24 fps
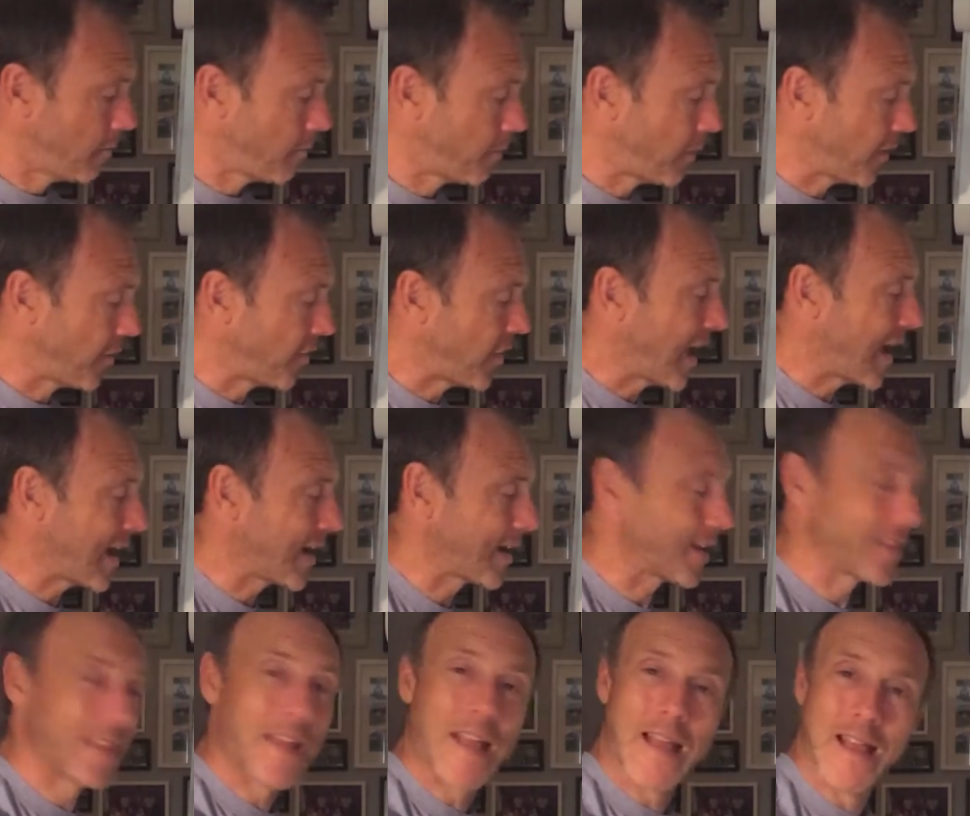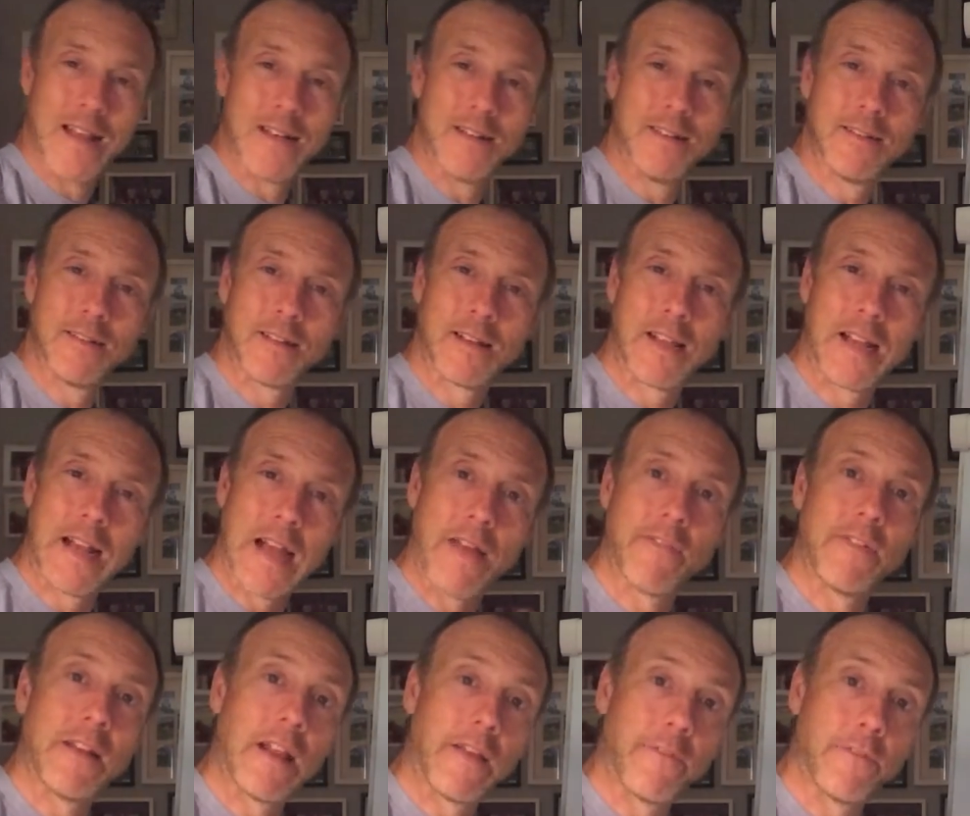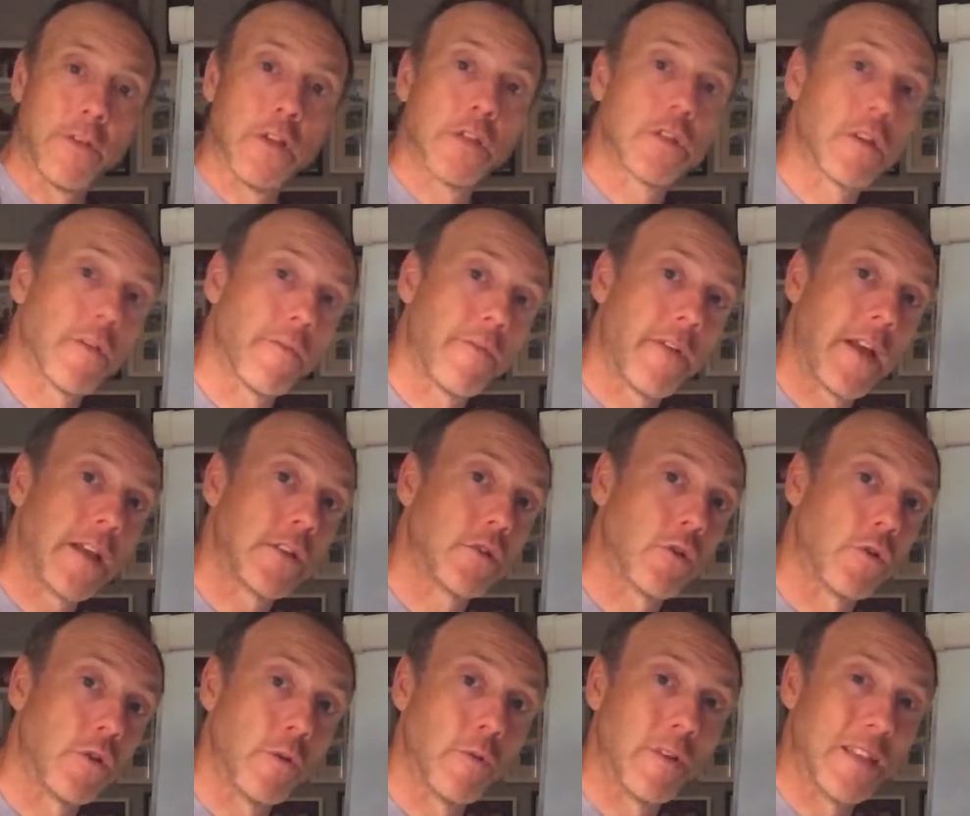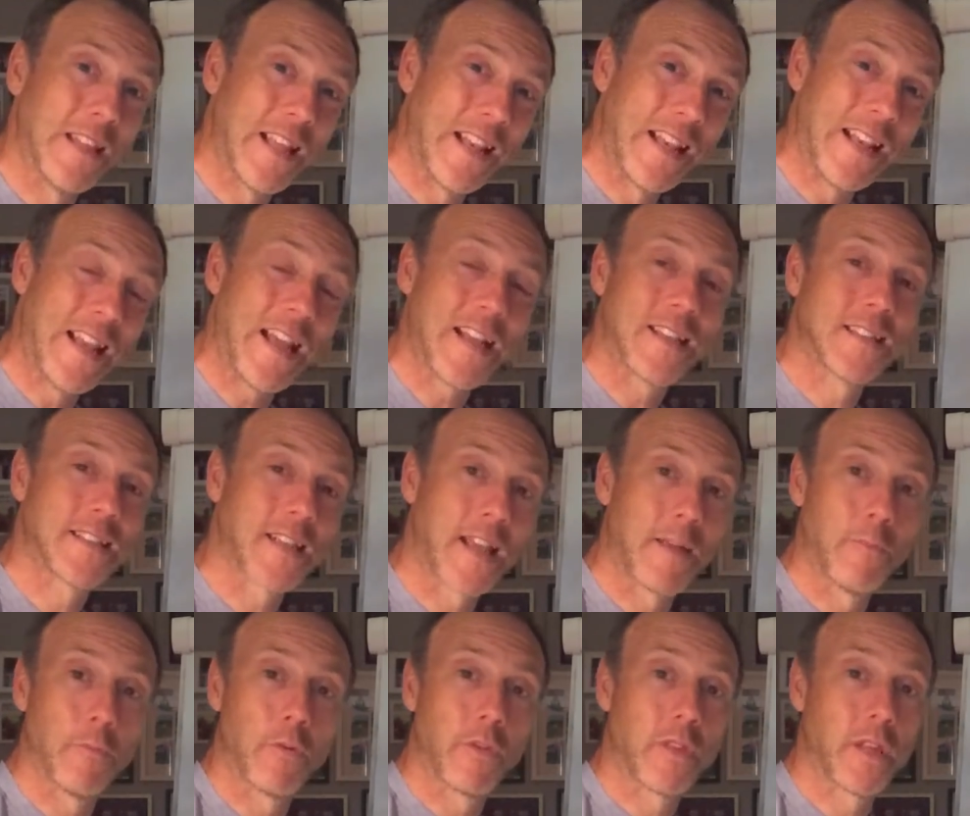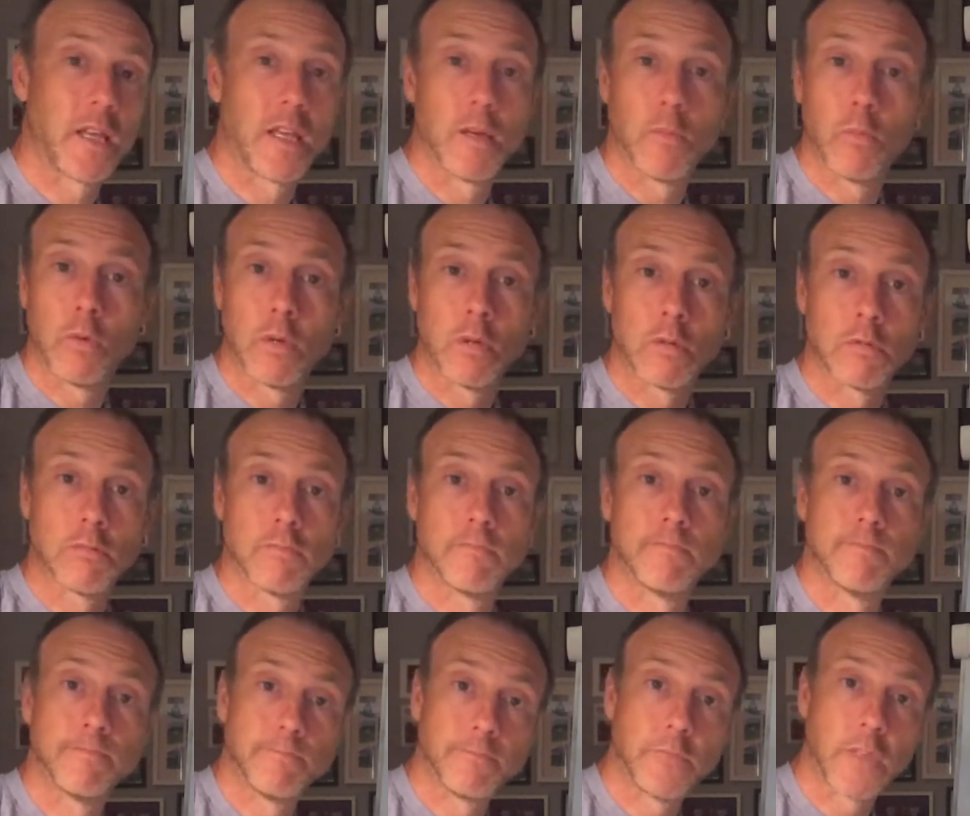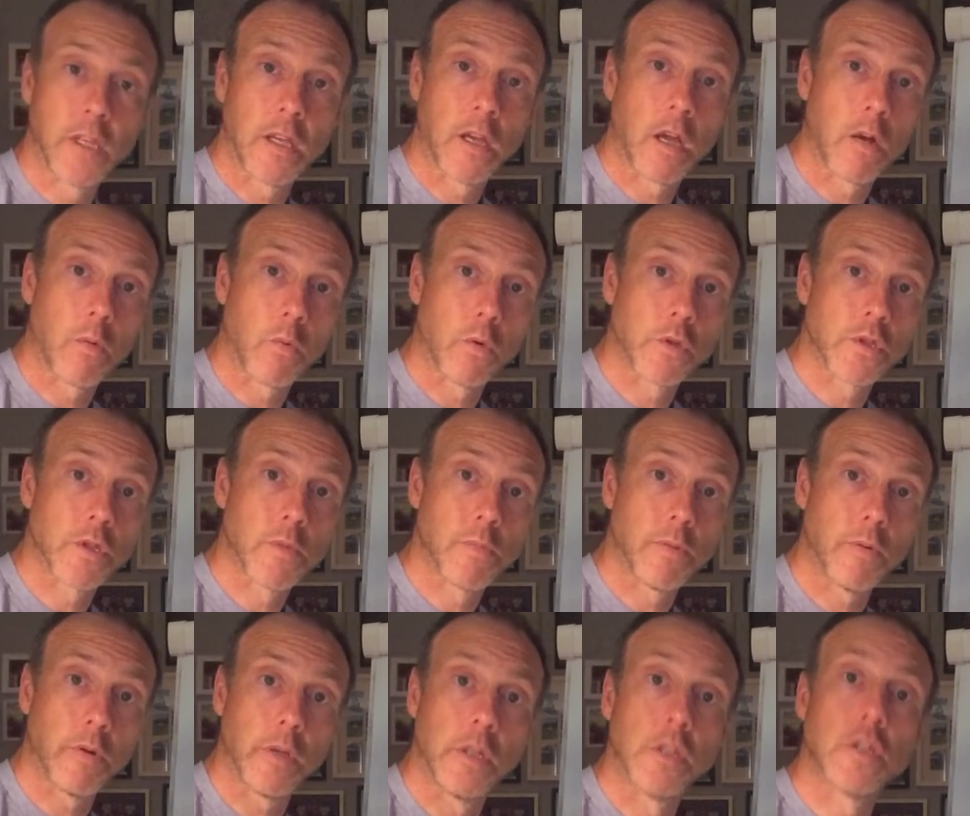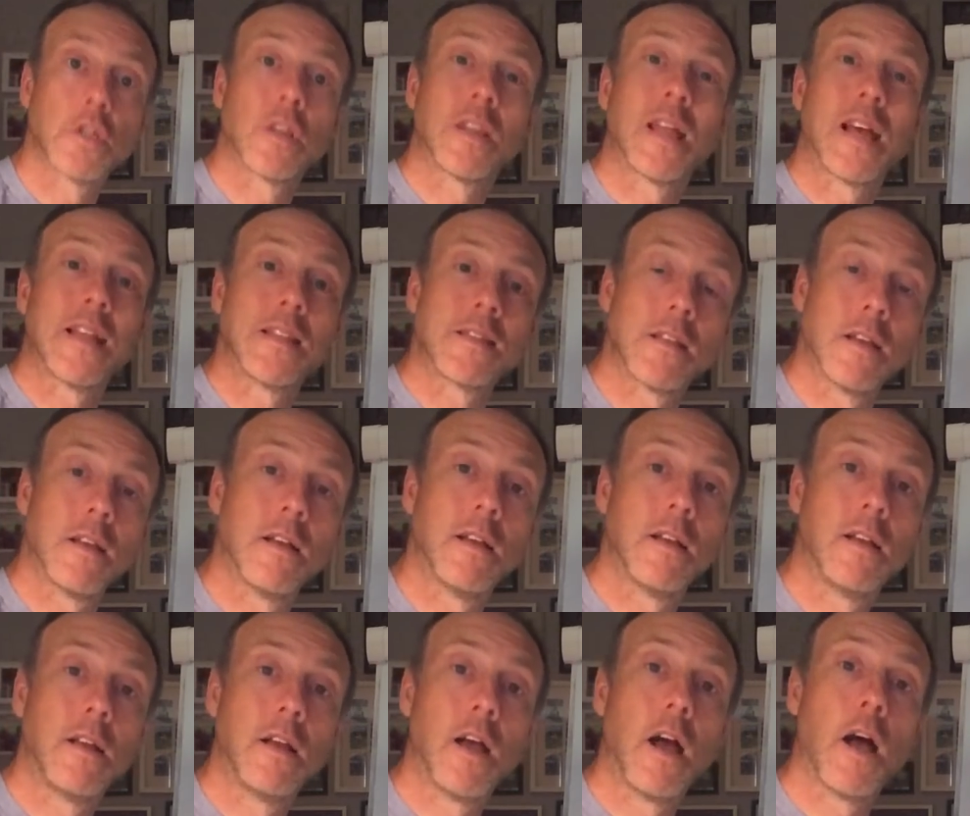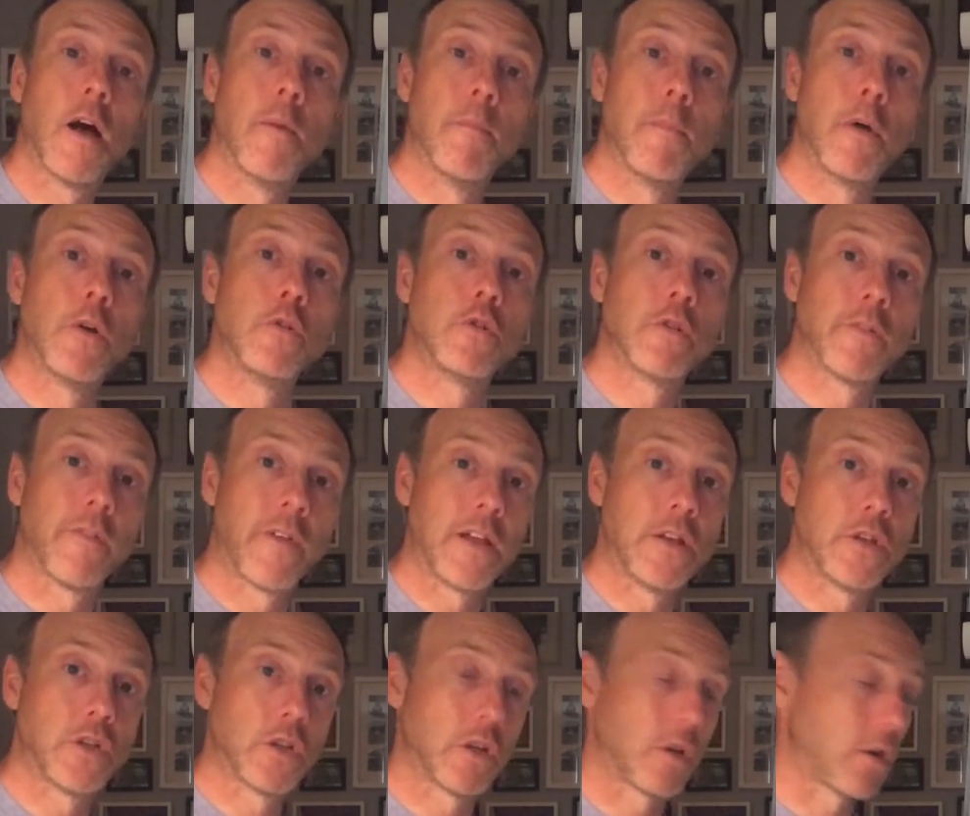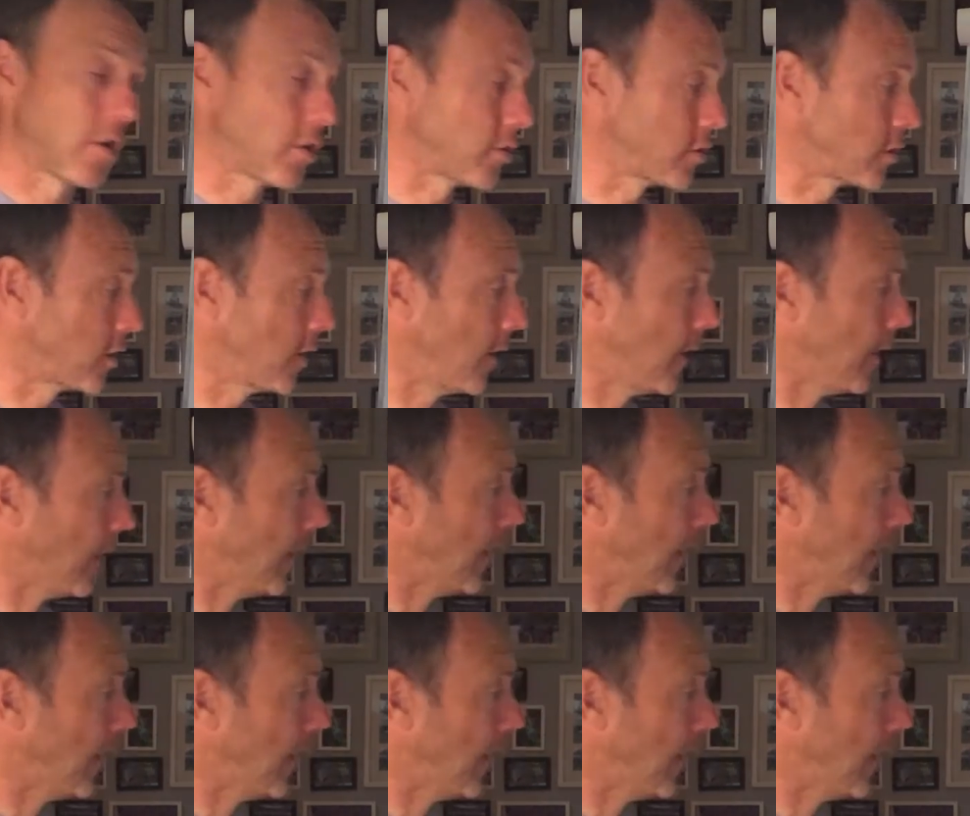But that then can have an adverse effect on you in the next game. You're thinking, well, kind of what's the point? So that's a motivation loss.